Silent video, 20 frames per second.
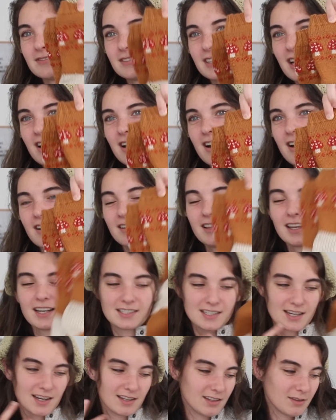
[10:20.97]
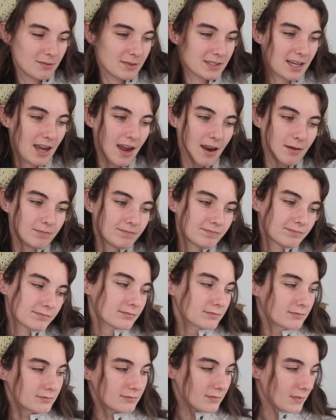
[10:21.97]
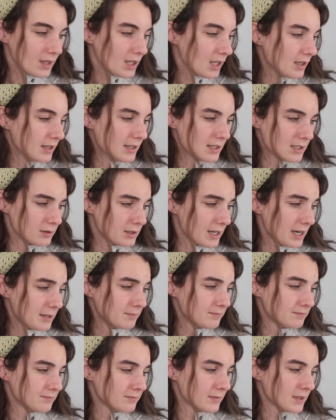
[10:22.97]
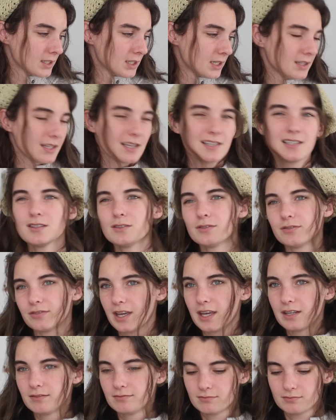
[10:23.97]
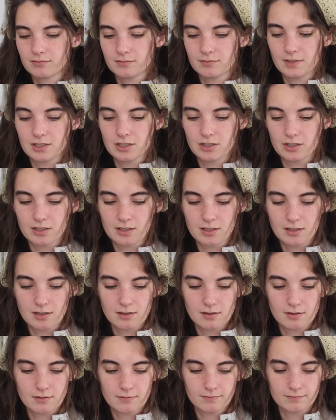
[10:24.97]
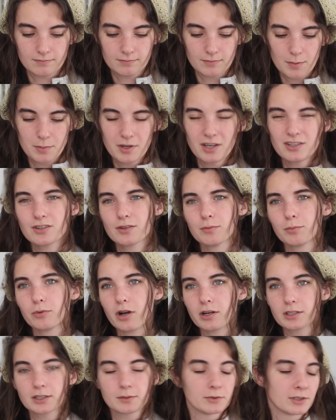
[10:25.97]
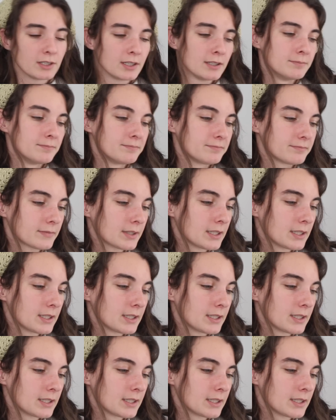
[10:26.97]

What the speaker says: They are, like I said, a little bit tight. It's okay. They still fit. It's just, maybe I should block them again.